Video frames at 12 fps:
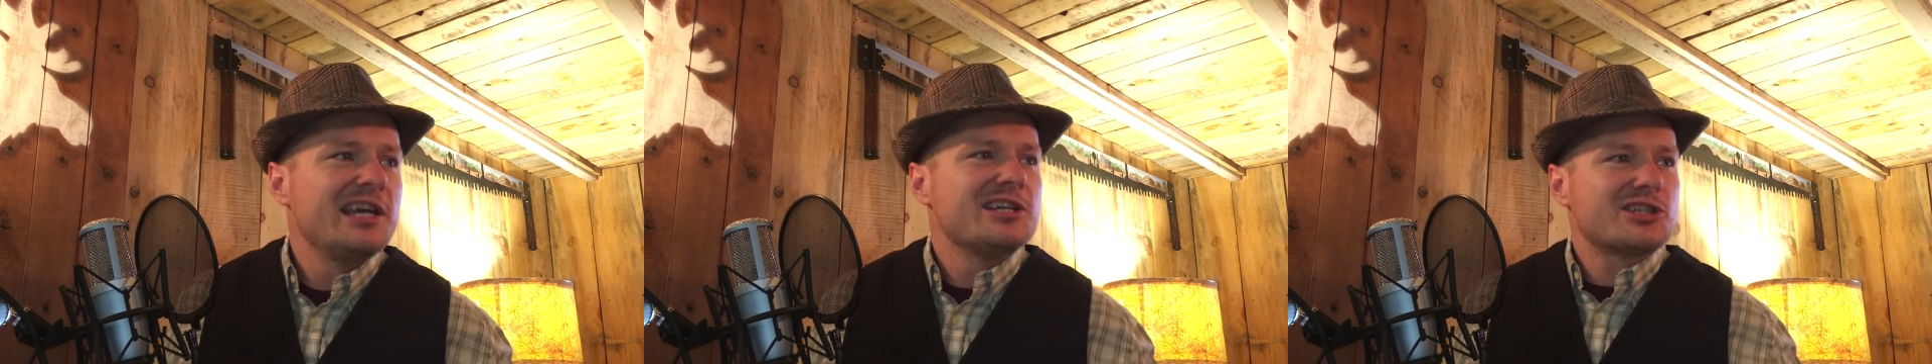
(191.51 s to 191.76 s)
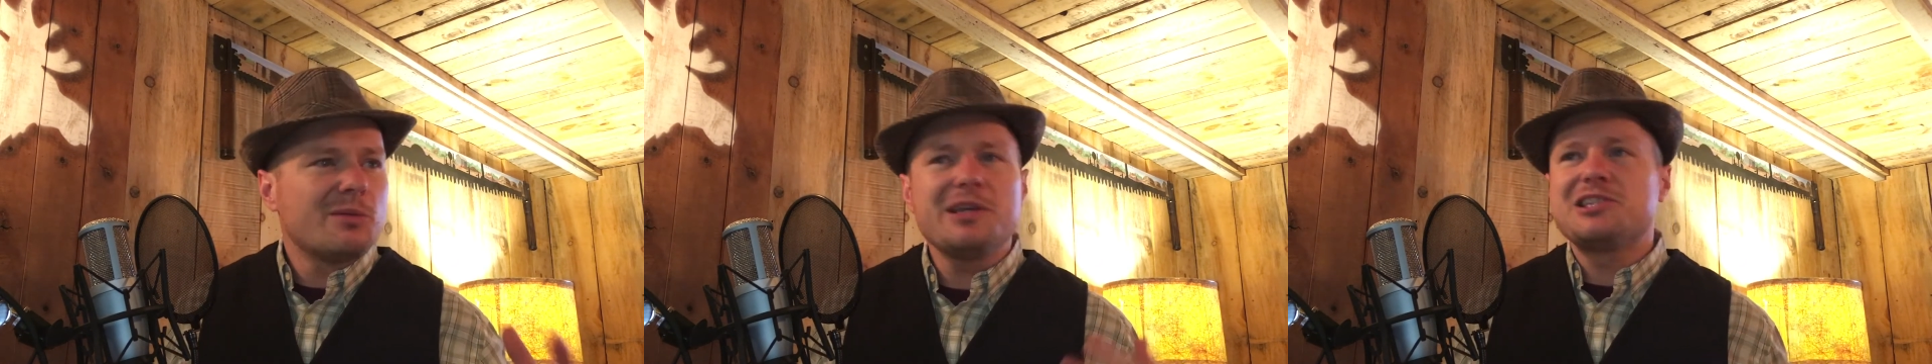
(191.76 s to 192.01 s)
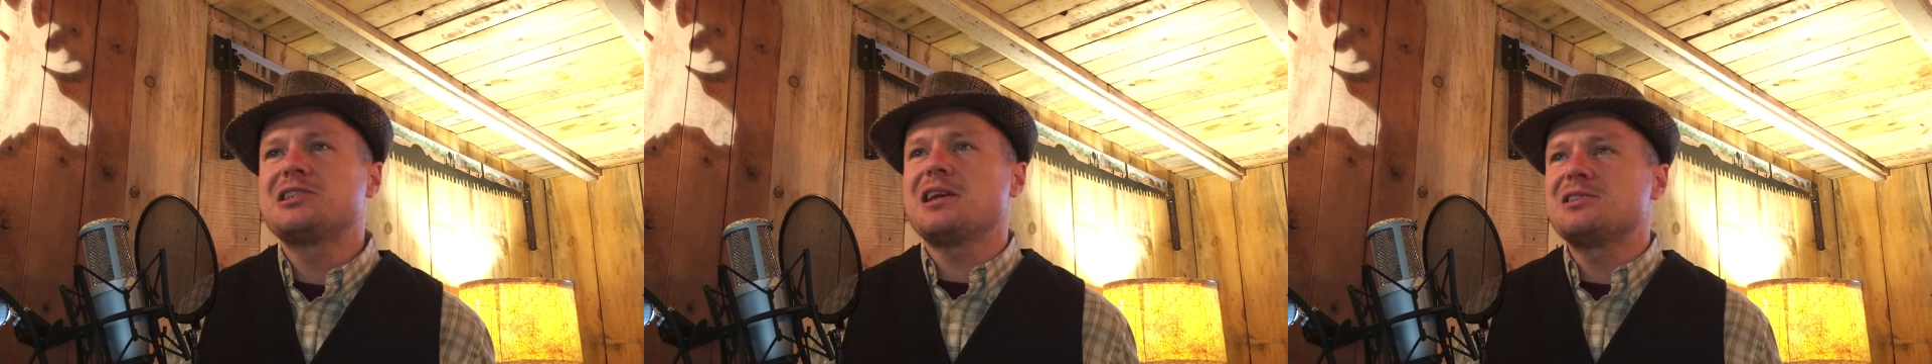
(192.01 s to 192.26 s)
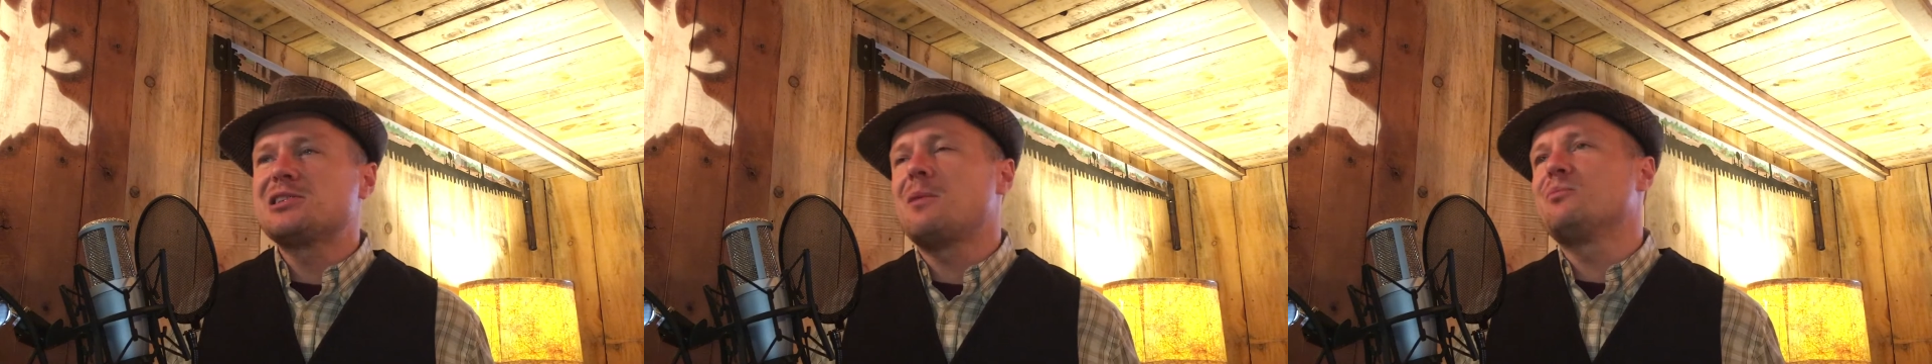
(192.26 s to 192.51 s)
Somebody
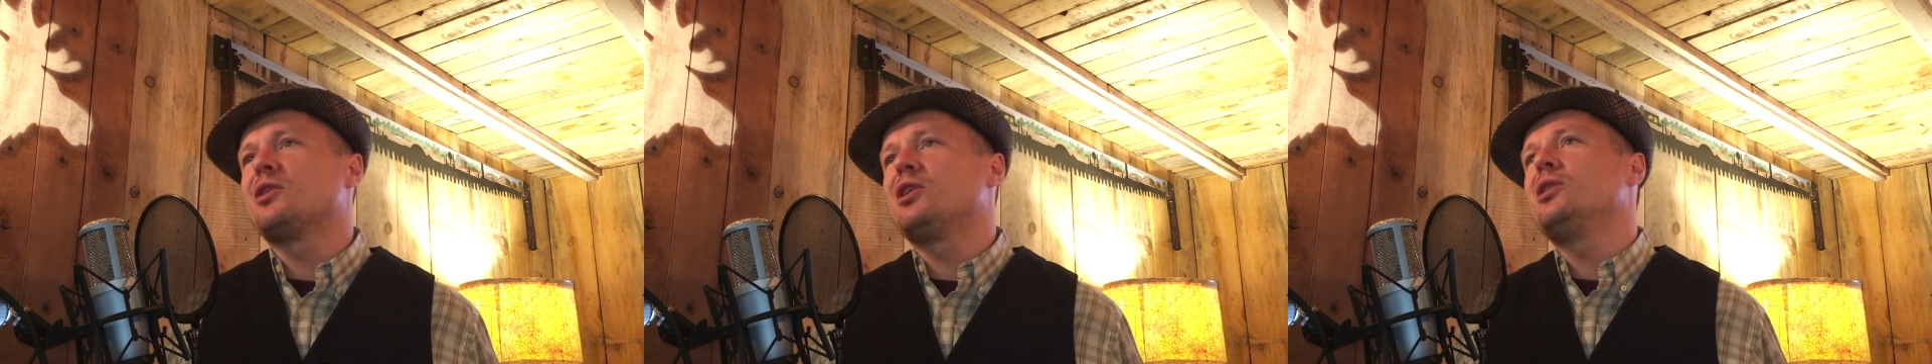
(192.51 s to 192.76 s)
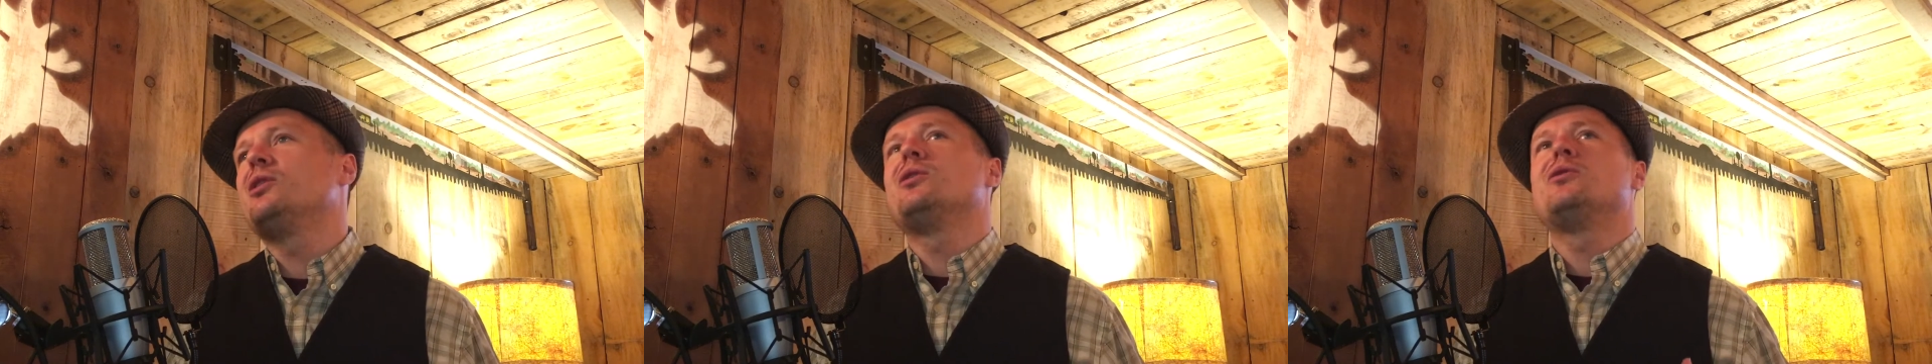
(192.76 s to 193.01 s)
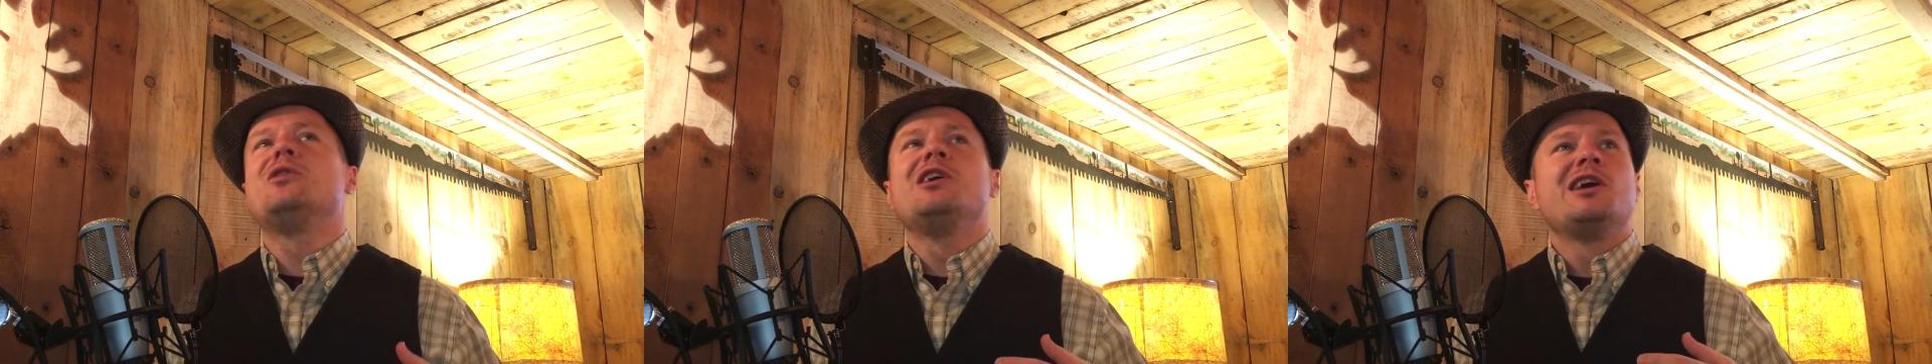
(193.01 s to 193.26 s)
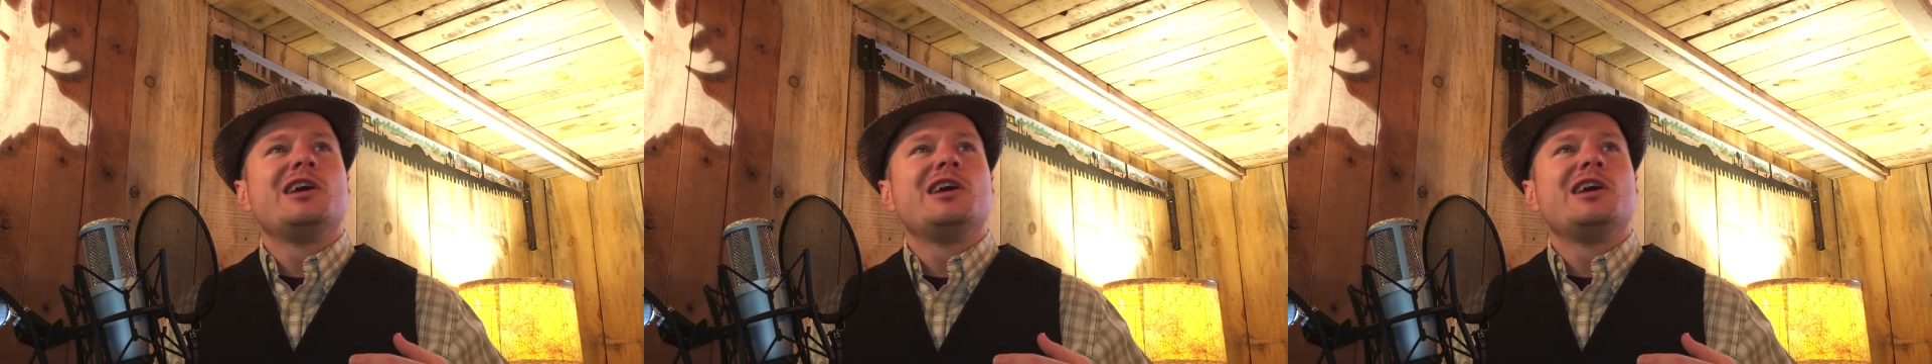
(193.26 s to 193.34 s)
says something to you,